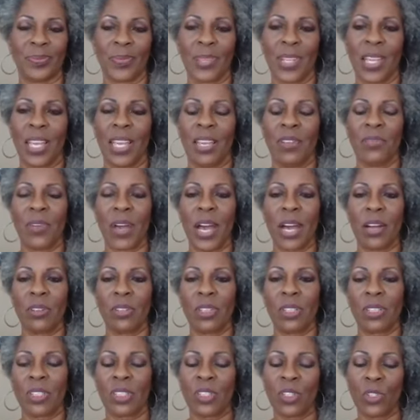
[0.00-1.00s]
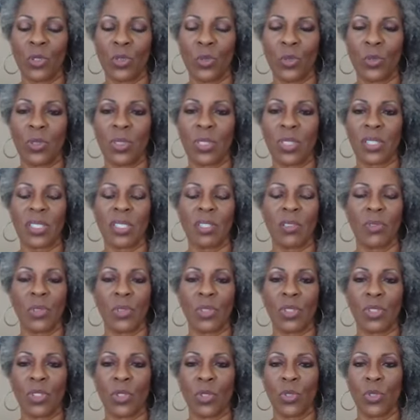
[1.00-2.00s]
He filed a civil
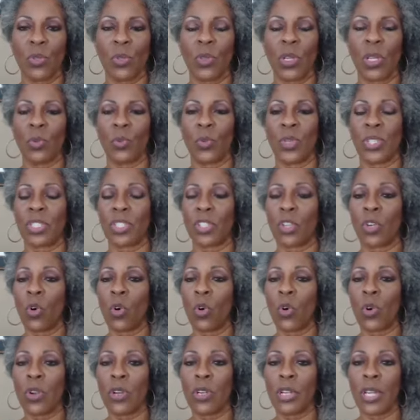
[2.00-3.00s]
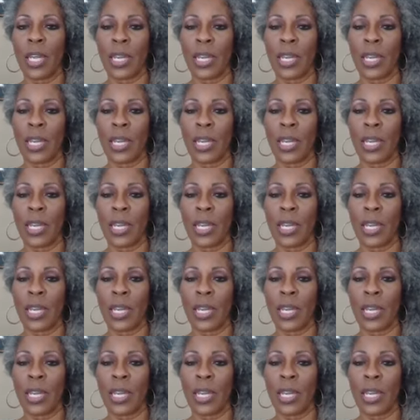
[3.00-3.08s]
suit. It went to court.